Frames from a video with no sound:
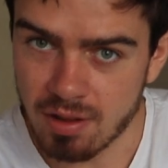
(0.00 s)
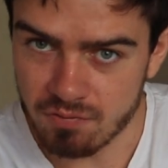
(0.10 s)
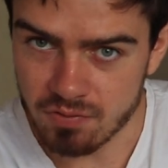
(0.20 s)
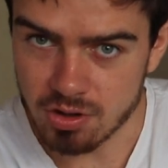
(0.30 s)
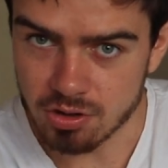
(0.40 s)
that
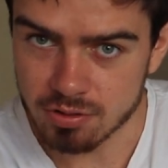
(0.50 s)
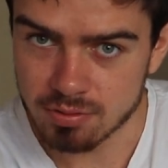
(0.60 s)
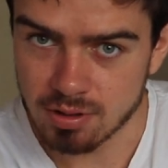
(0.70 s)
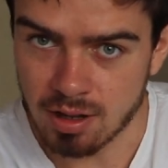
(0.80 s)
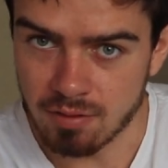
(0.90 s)
fear
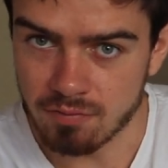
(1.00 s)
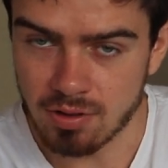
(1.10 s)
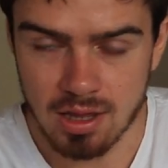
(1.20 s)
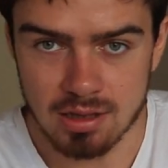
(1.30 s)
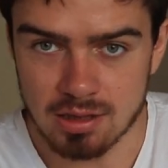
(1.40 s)

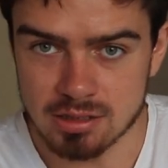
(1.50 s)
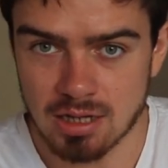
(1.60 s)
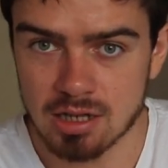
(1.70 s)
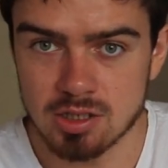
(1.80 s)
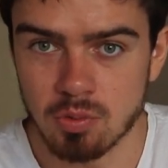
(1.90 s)
of, hey, this
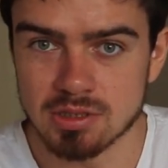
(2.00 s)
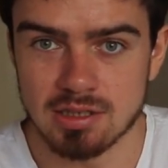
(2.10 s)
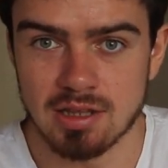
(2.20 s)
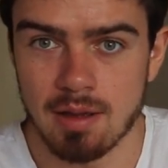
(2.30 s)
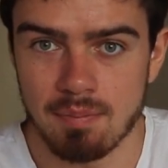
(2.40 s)
actually
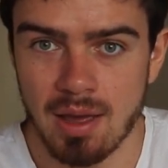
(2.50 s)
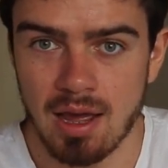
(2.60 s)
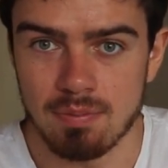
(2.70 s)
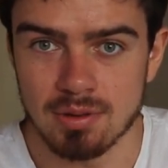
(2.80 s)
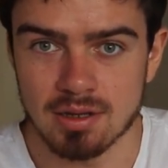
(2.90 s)
wasn't that
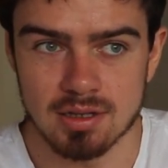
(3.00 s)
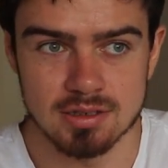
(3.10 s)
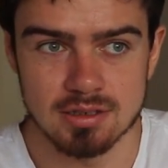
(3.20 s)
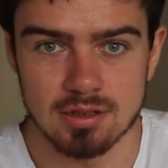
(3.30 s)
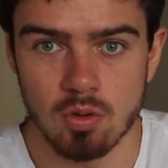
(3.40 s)
bad
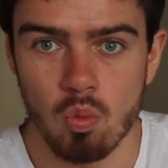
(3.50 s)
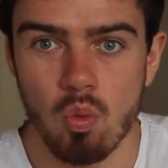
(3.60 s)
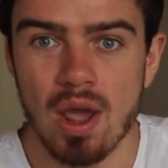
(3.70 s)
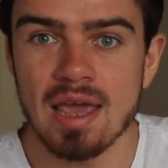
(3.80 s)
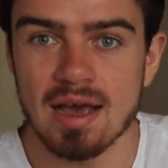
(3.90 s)
because the
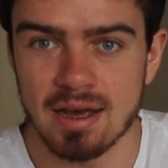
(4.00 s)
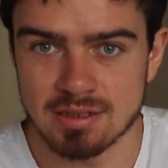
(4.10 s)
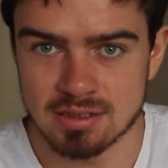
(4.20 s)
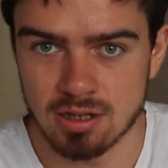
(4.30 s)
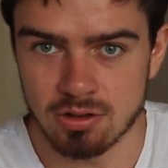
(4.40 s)
way I
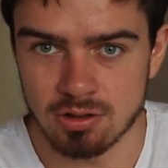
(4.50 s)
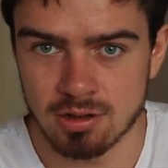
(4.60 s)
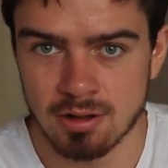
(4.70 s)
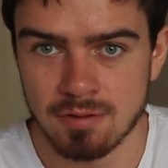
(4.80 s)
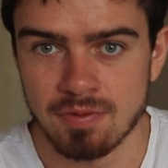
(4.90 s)
stuttered,
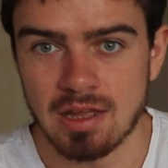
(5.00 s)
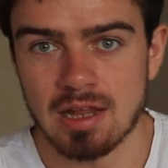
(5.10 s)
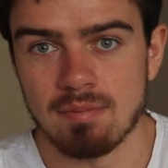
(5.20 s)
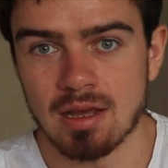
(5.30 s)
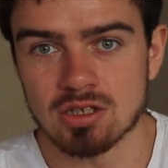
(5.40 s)
and
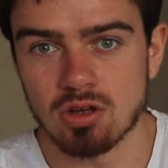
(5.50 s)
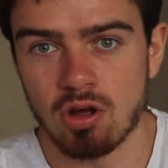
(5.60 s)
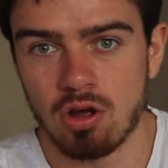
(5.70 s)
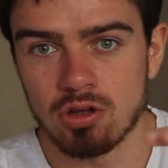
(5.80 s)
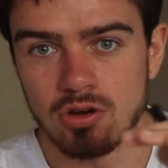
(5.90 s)
then makes
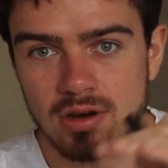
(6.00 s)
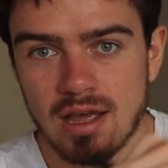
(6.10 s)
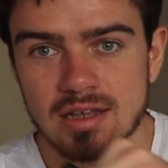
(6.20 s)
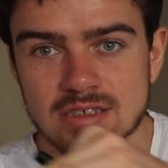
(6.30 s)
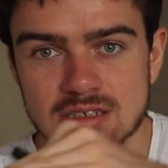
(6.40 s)
all your
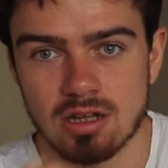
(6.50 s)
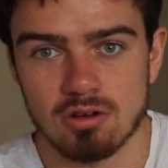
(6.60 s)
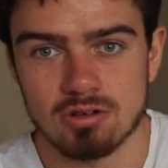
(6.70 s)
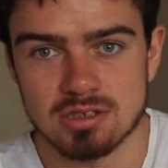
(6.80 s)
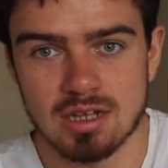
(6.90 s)
next
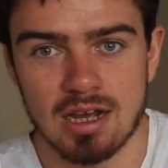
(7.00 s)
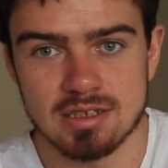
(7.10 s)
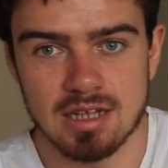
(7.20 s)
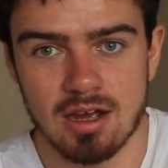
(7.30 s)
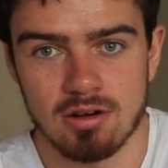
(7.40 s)
stutters die
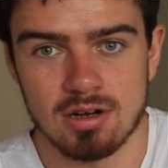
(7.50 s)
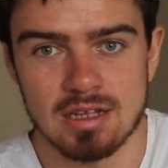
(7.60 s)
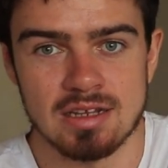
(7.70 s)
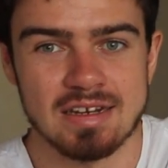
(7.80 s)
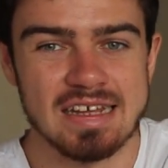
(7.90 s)
down
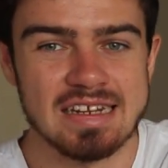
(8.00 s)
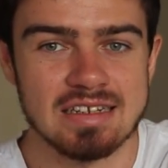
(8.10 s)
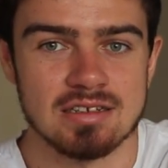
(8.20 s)
in